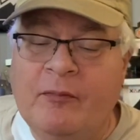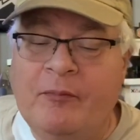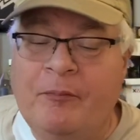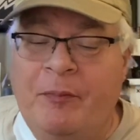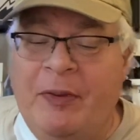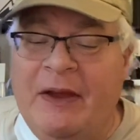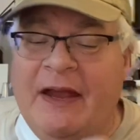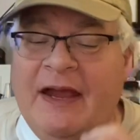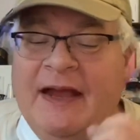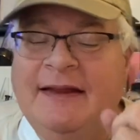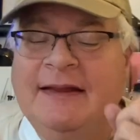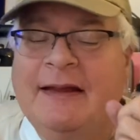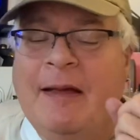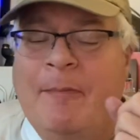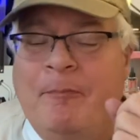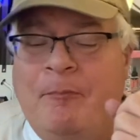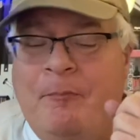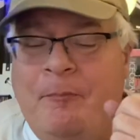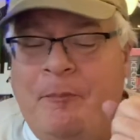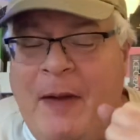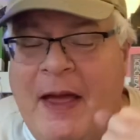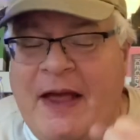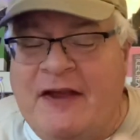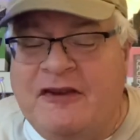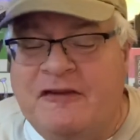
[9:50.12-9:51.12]
being the
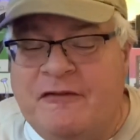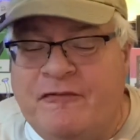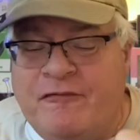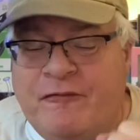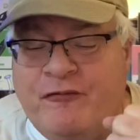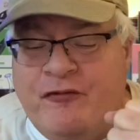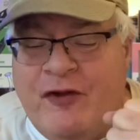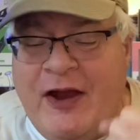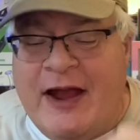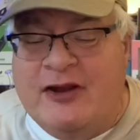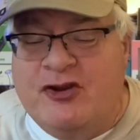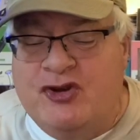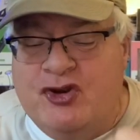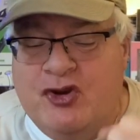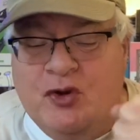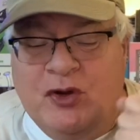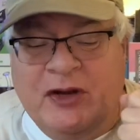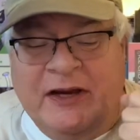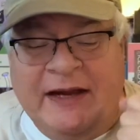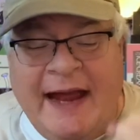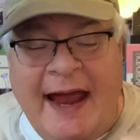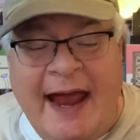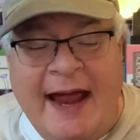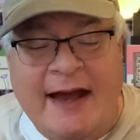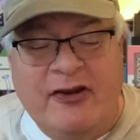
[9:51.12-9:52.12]
best friend you
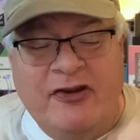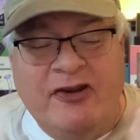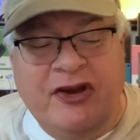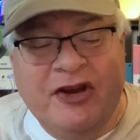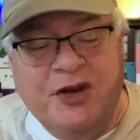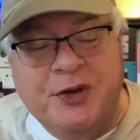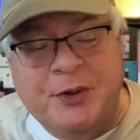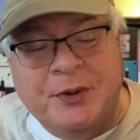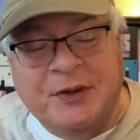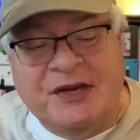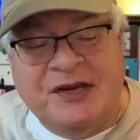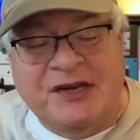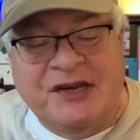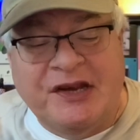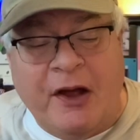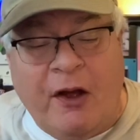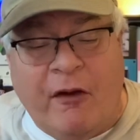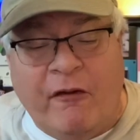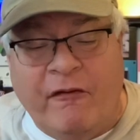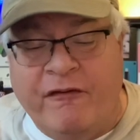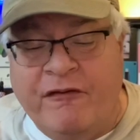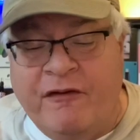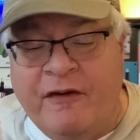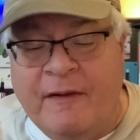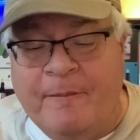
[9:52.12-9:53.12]
can to
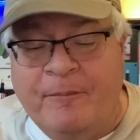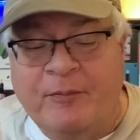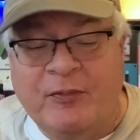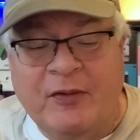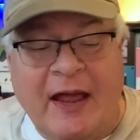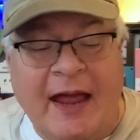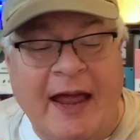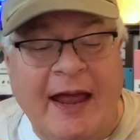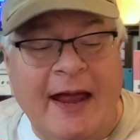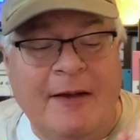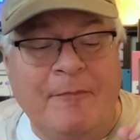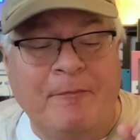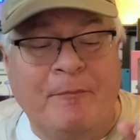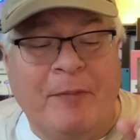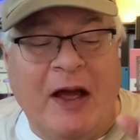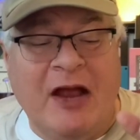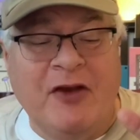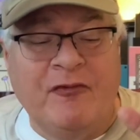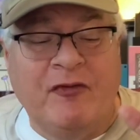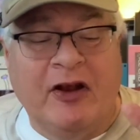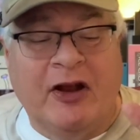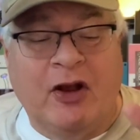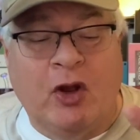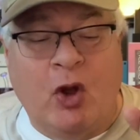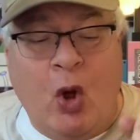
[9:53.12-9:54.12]
yourself, and by
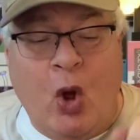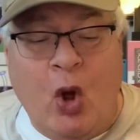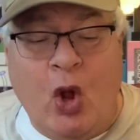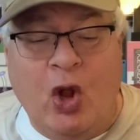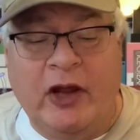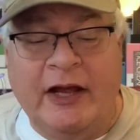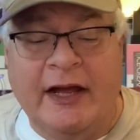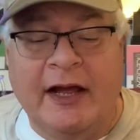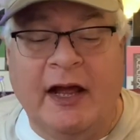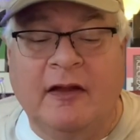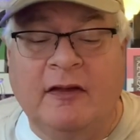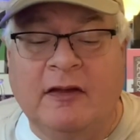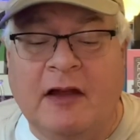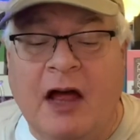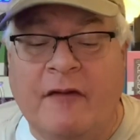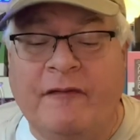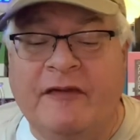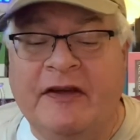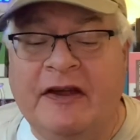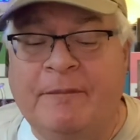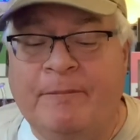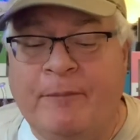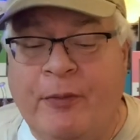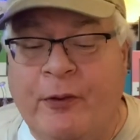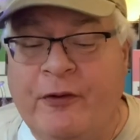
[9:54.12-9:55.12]
recalling a
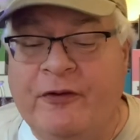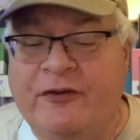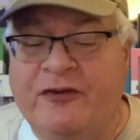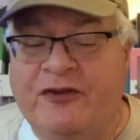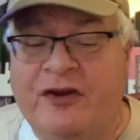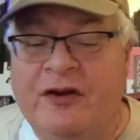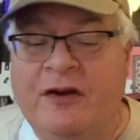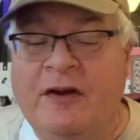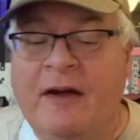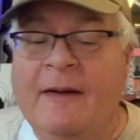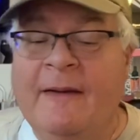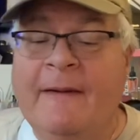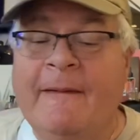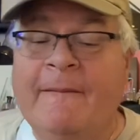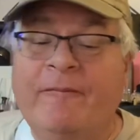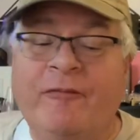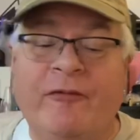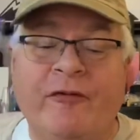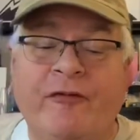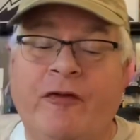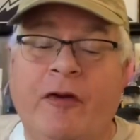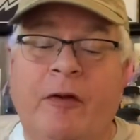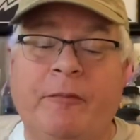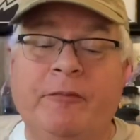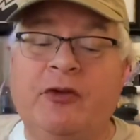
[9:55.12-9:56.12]
loving person
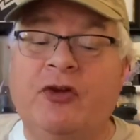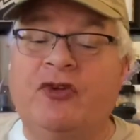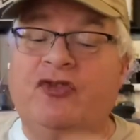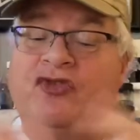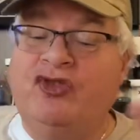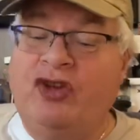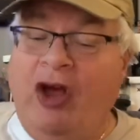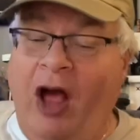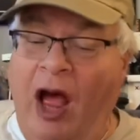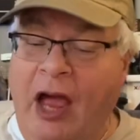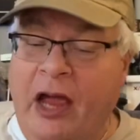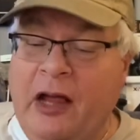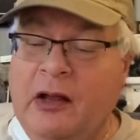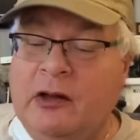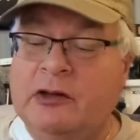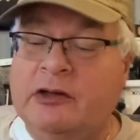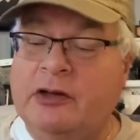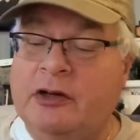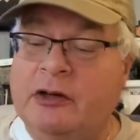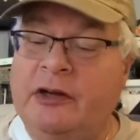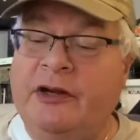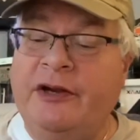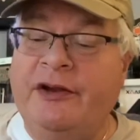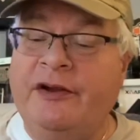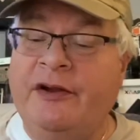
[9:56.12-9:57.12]
from your
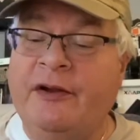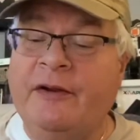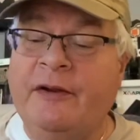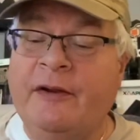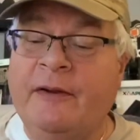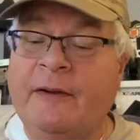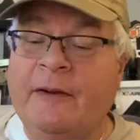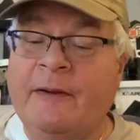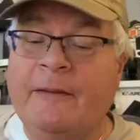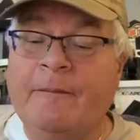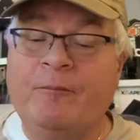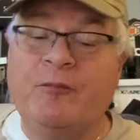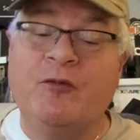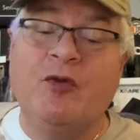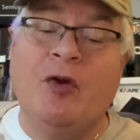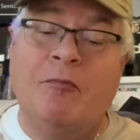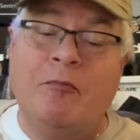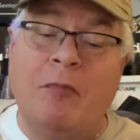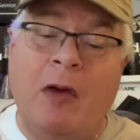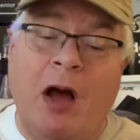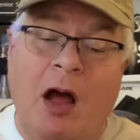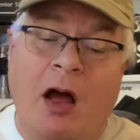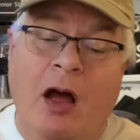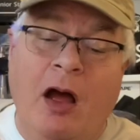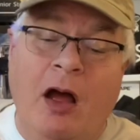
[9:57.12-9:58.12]
childhood, your
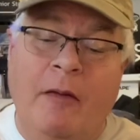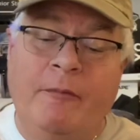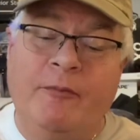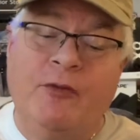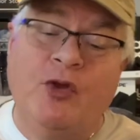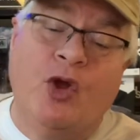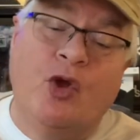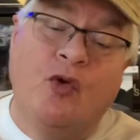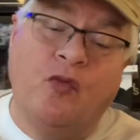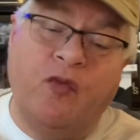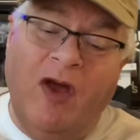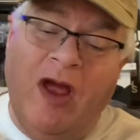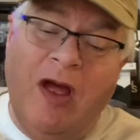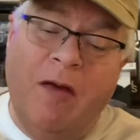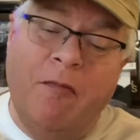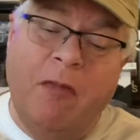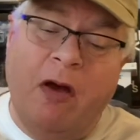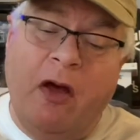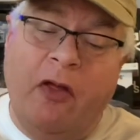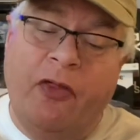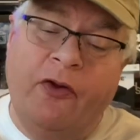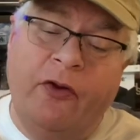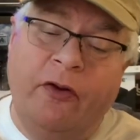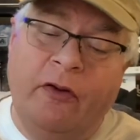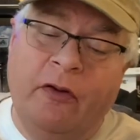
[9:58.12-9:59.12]
mom, your
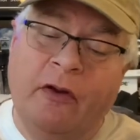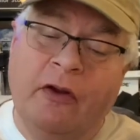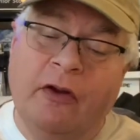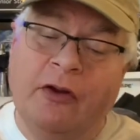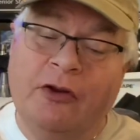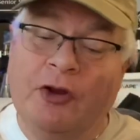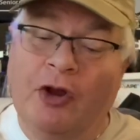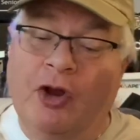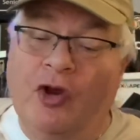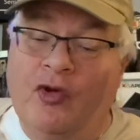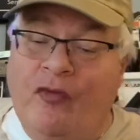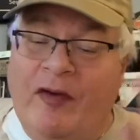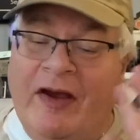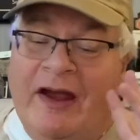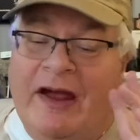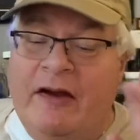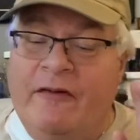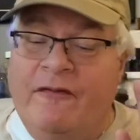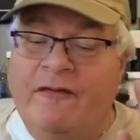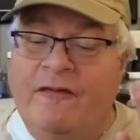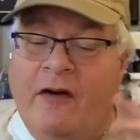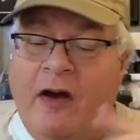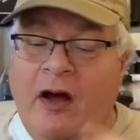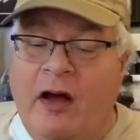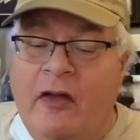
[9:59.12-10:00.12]
grandmother, your
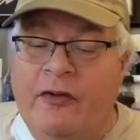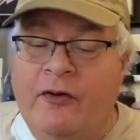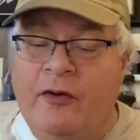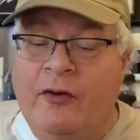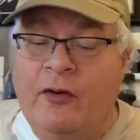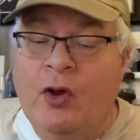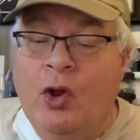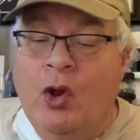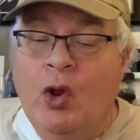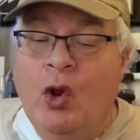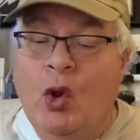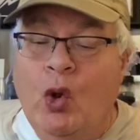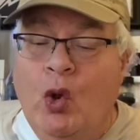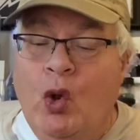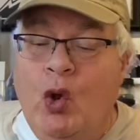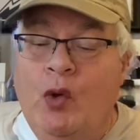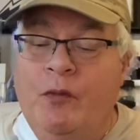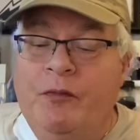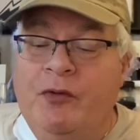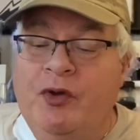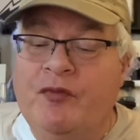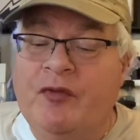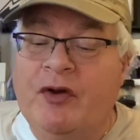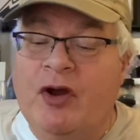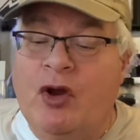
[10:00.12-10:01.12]
grandfather,
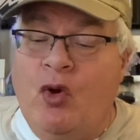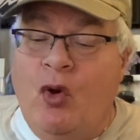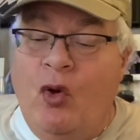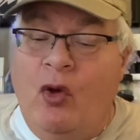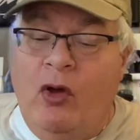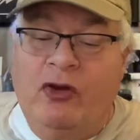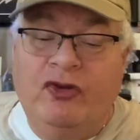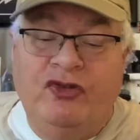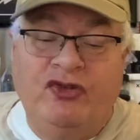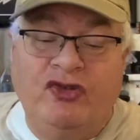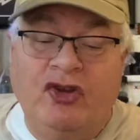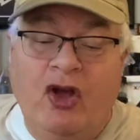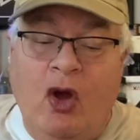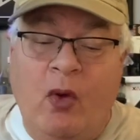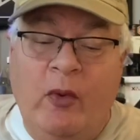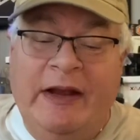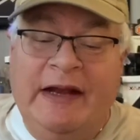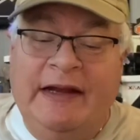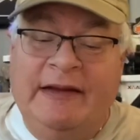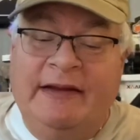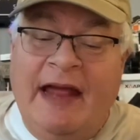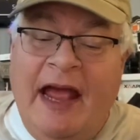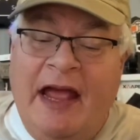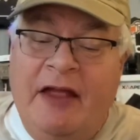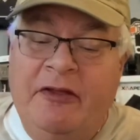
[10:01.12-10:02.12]
whom you recall
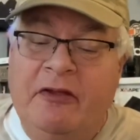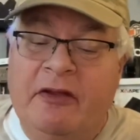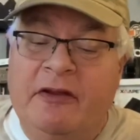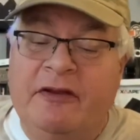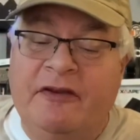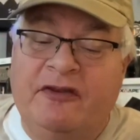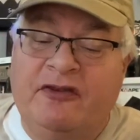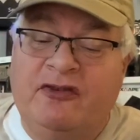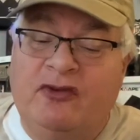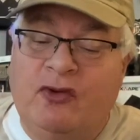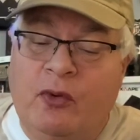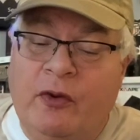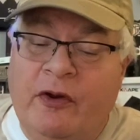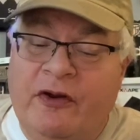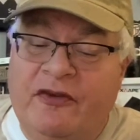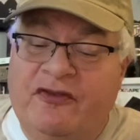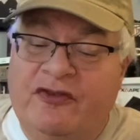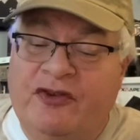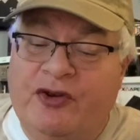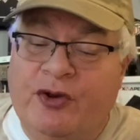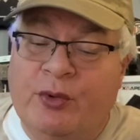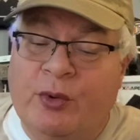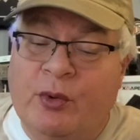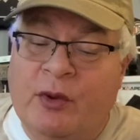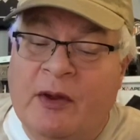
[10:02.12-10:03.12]
showing tenderness towards
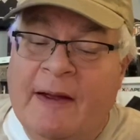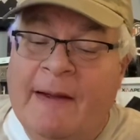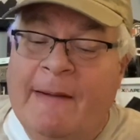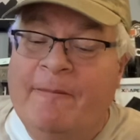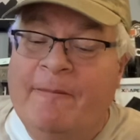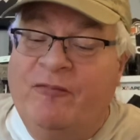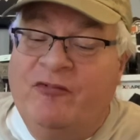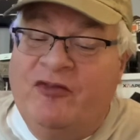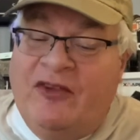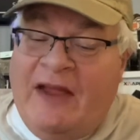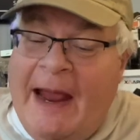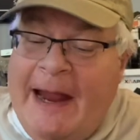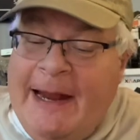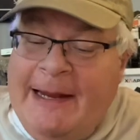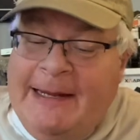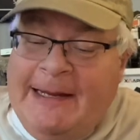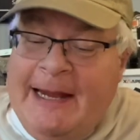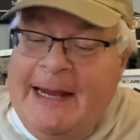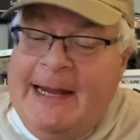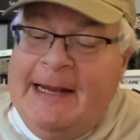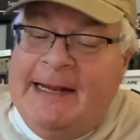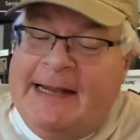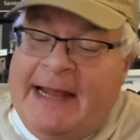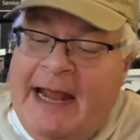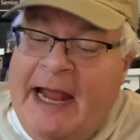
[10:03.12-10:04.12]
you,
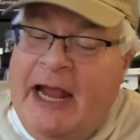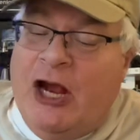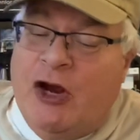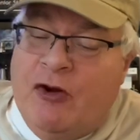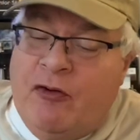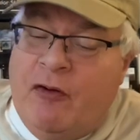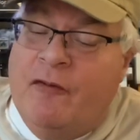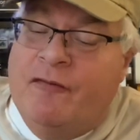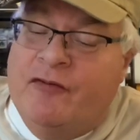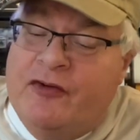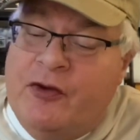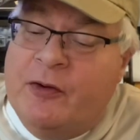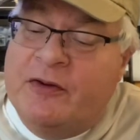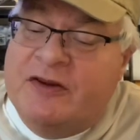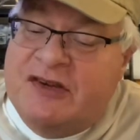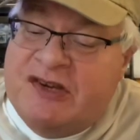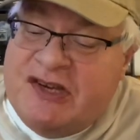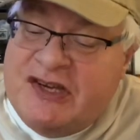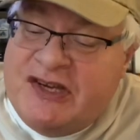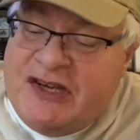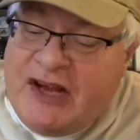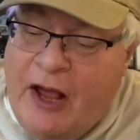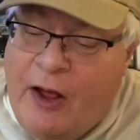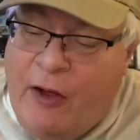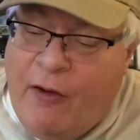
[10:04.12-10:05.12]
taking care of
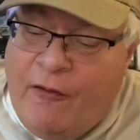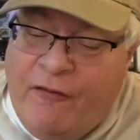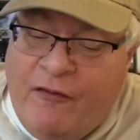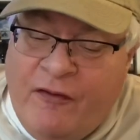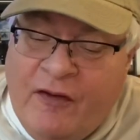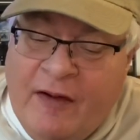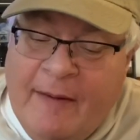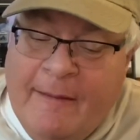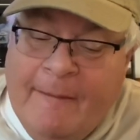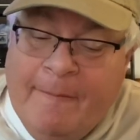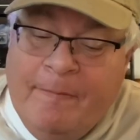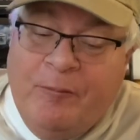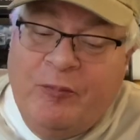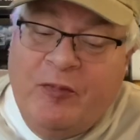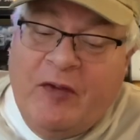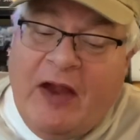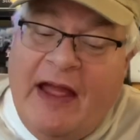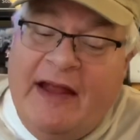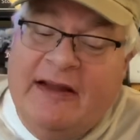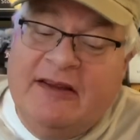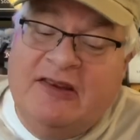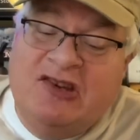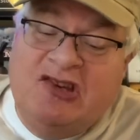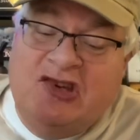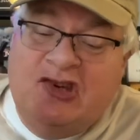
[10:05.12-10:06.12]
yourself
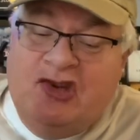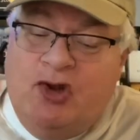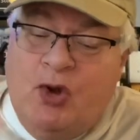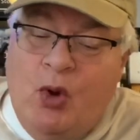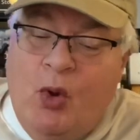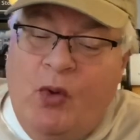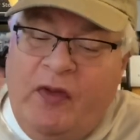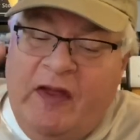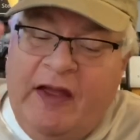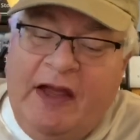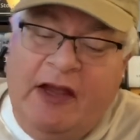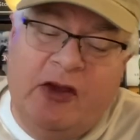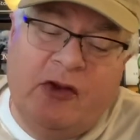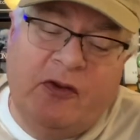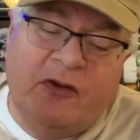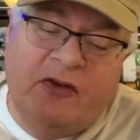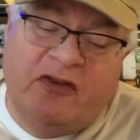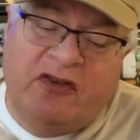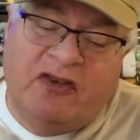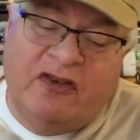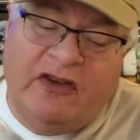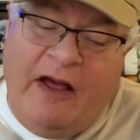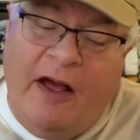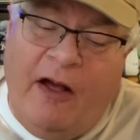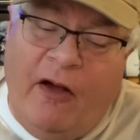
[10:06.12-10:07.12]
and soothing
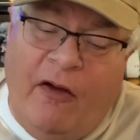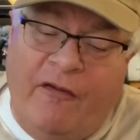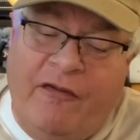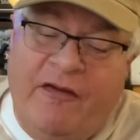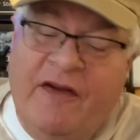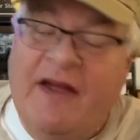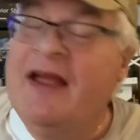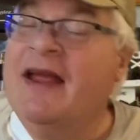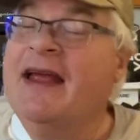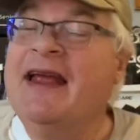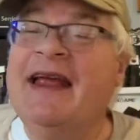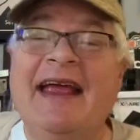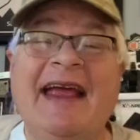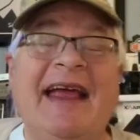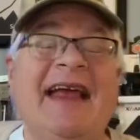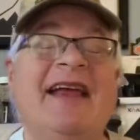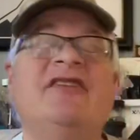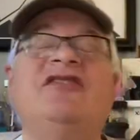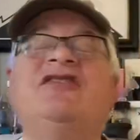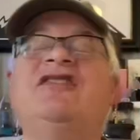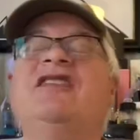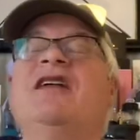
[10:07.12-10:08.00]
yourself is